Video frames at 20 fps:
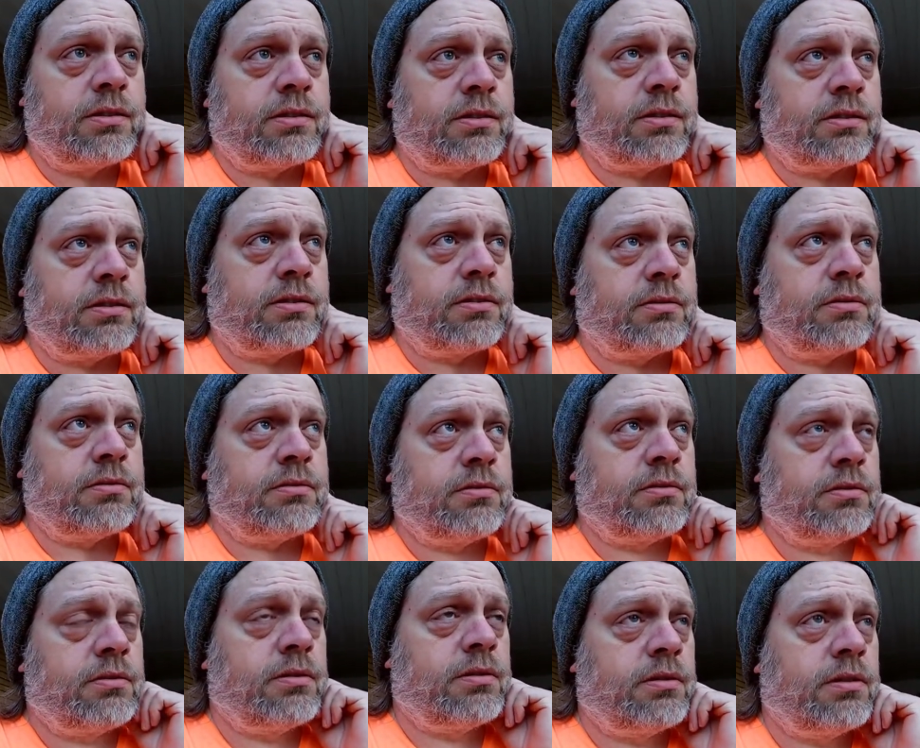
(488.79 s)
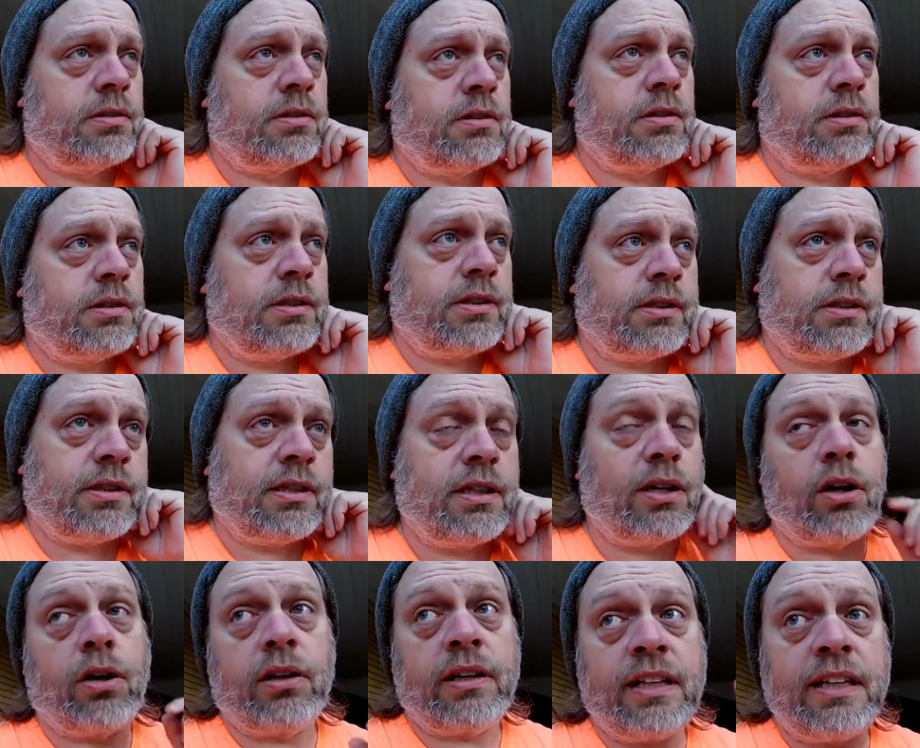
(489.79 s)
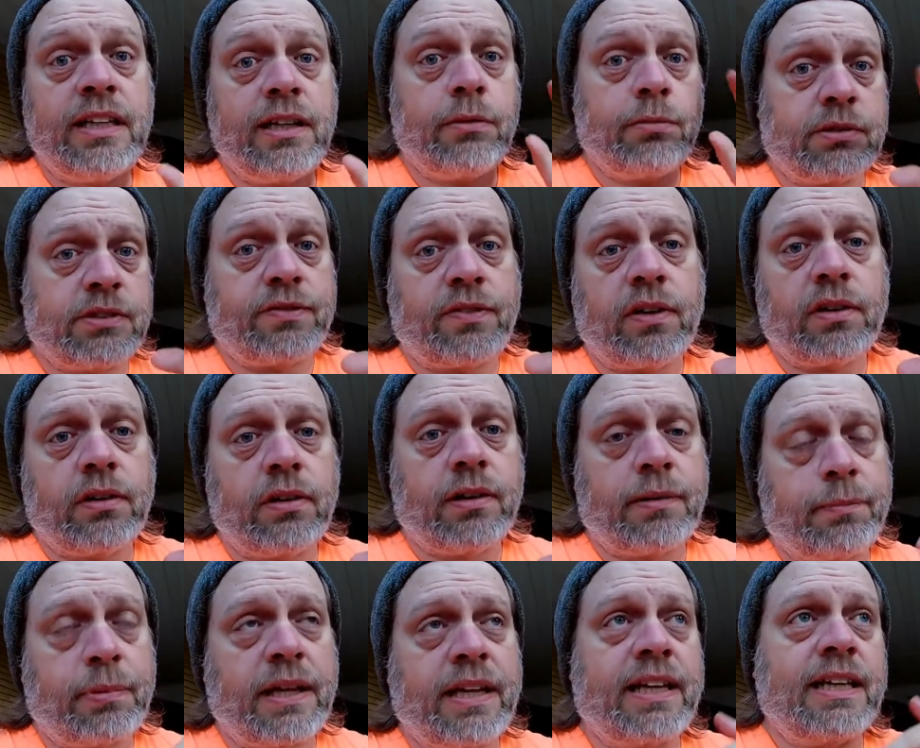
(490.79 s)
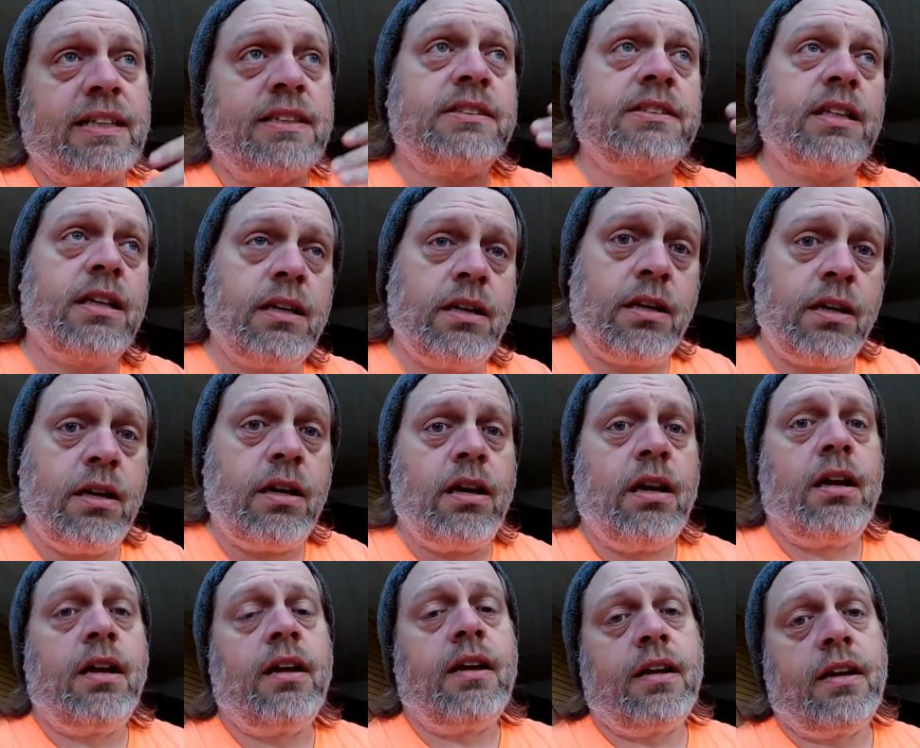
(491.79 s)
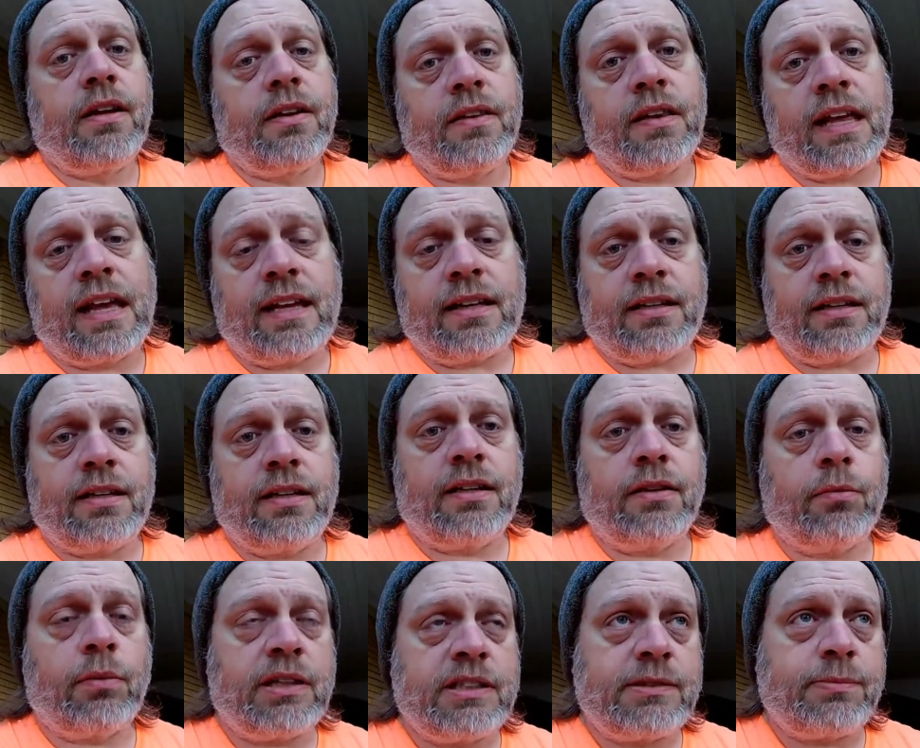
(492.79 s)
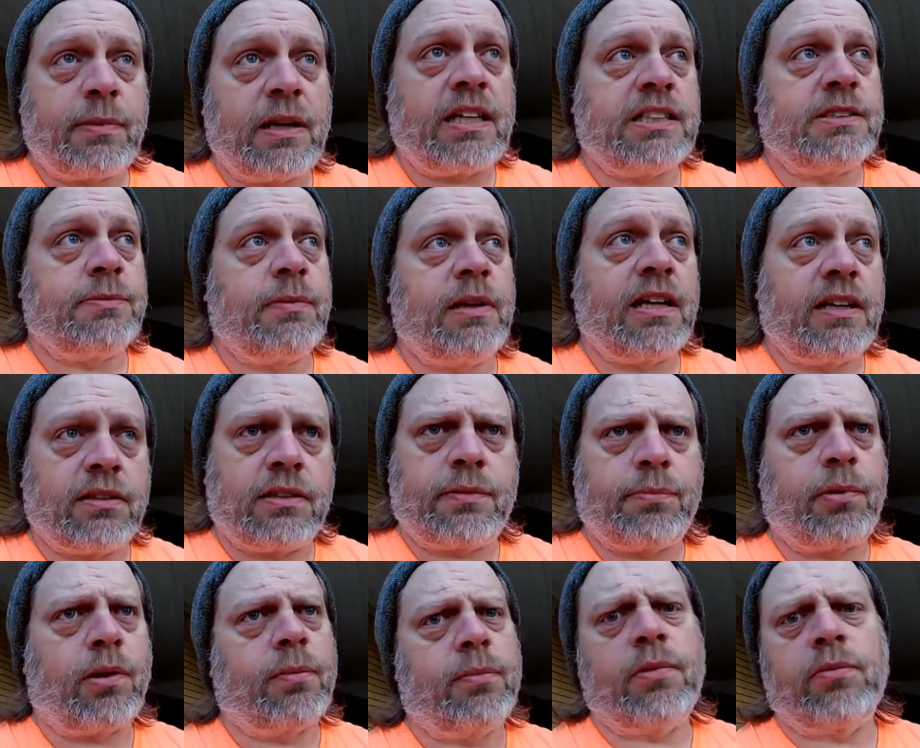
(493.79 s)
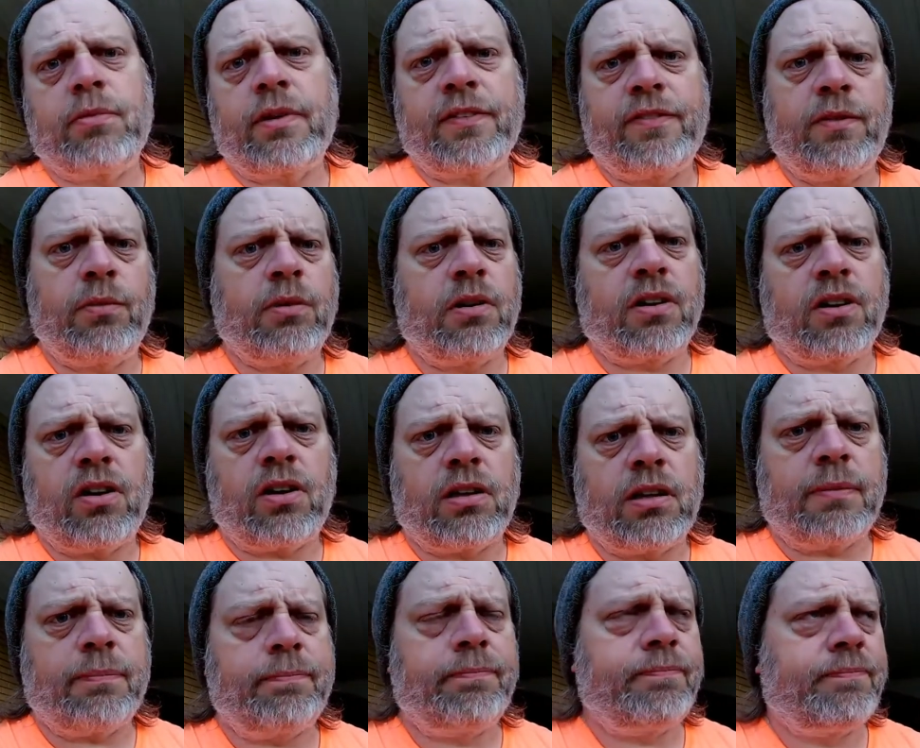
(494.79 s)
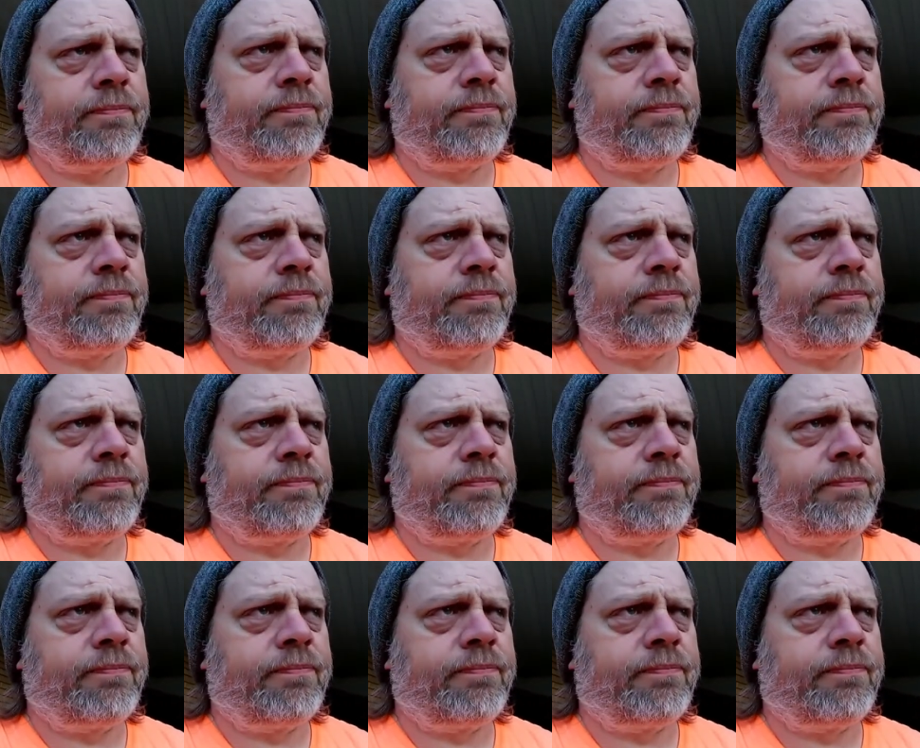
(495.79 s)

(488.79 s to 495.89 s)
So, and all he did was follow the plans that the waste management, health department, whatever you want to call them,